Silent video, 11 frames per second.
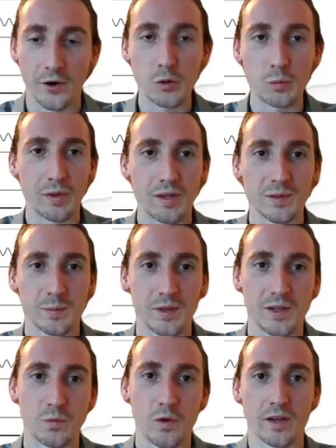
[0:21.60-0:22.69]
Our group has
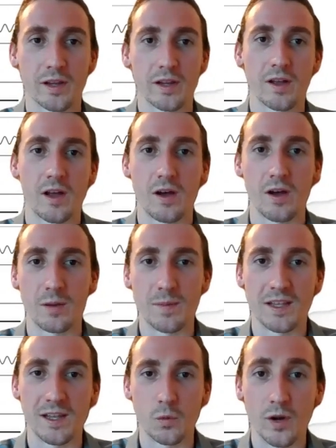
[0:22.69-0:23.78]
been working on
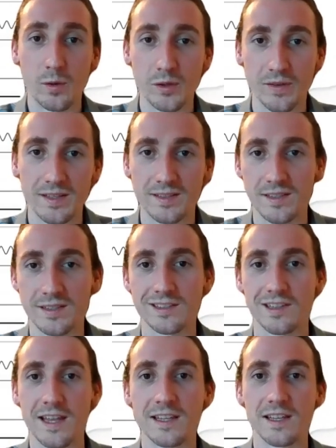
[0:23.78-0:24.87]
making wearable
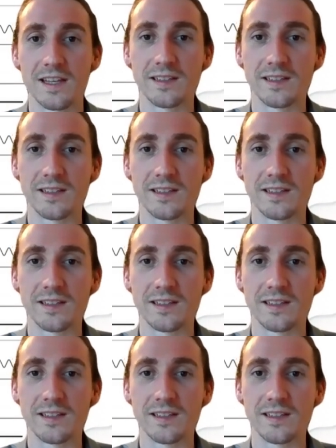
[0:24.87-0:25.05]
devices like